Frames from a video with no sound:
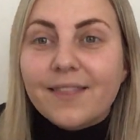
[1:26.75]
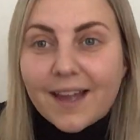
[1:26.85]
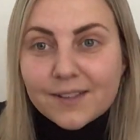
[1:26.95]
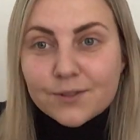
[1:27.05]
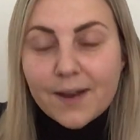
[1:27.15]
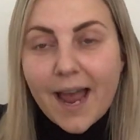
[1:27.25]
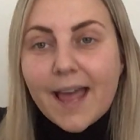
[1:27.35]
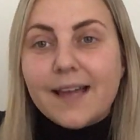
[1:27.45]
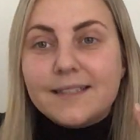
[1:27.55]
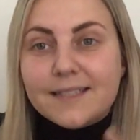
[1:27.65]
That's
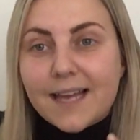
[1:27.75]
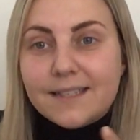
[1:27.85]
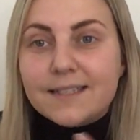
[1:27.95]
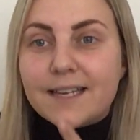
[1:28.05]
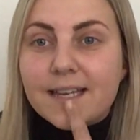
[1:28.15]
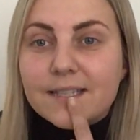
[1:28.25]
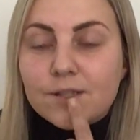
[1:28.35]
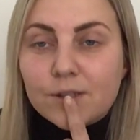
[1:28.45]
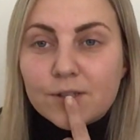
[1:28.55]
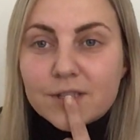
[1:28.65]
right, a
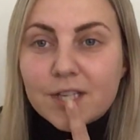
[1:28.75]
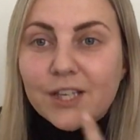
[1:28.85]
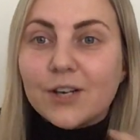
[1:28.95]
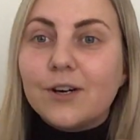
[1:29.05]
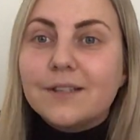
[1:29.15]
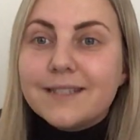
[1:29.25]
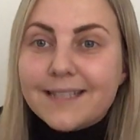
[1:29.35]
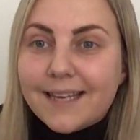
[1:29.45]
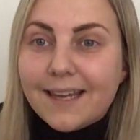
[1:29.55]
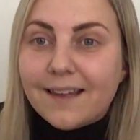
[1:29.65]
dentist looks at your
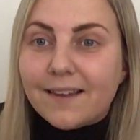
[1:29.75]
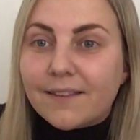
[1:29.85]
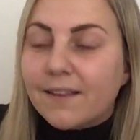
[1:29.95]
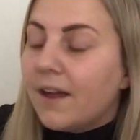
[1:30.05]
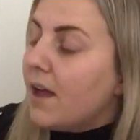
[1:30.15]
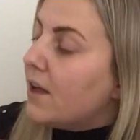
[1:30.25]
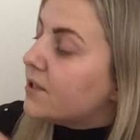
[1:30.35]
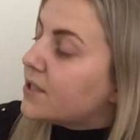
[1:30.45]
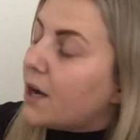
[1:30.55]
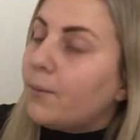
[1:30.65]
teeth.
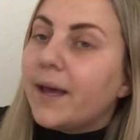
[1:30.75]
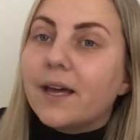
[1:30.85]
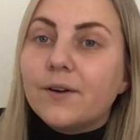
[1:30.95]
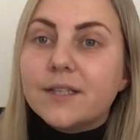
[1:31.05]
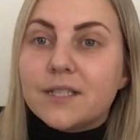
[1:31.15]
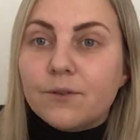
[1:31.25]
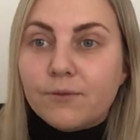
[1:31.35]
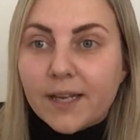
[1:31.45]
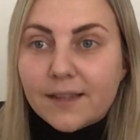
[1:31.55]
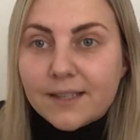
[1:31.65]
So we're going to
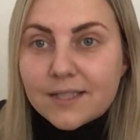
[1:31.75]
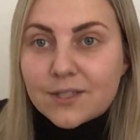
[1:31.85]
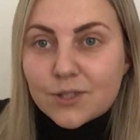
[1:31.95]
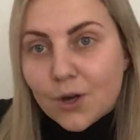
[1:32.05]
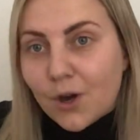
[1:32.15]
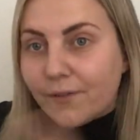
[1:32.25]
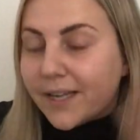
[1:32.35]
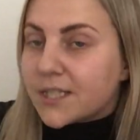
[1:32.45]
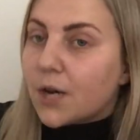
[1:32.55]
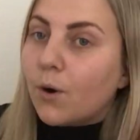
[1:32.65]
read this
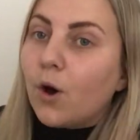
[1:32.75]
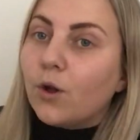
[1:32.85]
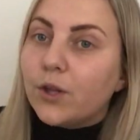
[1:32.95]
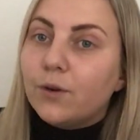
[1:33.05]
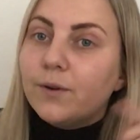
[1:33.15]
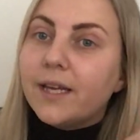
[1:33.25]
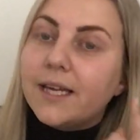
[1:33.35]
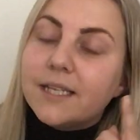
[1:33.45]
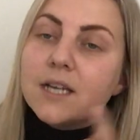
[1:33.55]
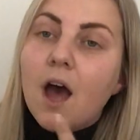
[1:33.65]
story so all you
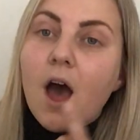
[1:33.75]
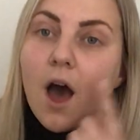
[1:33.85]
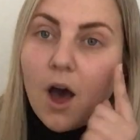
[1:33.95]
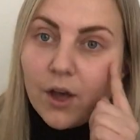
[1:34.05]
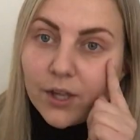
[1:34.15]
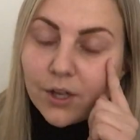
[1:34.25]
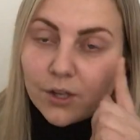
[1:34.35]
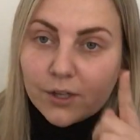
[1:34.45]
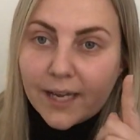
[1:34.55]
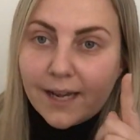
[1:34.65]
need are your
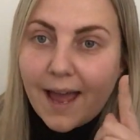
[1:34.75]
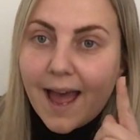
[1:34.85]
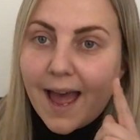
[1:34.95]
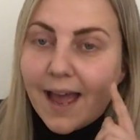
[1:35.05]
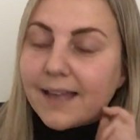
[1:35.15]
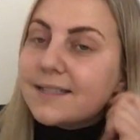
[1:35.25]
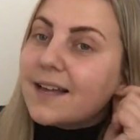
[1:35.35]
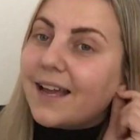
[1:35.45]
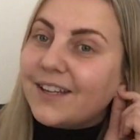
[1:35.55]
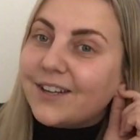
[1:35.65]
looking eyes
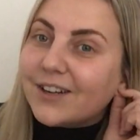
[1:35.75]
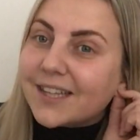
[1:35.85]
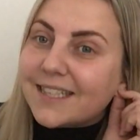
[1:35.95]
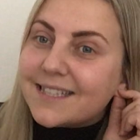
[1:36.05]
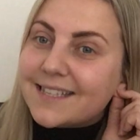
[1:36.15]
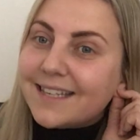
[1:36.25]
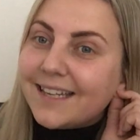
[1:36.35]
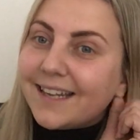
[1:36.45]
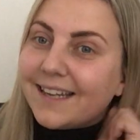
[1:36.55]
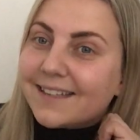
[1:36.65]
and your
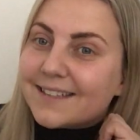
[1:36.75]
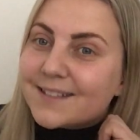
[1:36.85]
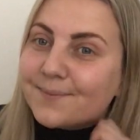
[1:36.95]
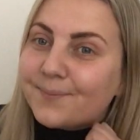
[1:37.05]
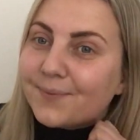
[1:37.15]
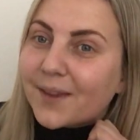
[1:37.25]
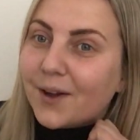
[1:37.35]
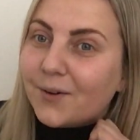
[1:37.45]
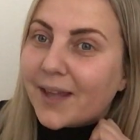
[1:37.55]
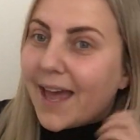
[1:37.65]
listening ears.
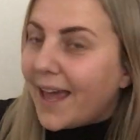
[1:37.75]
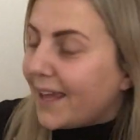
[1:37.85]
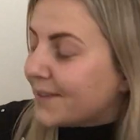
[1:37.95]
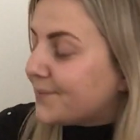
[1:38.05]
Okay.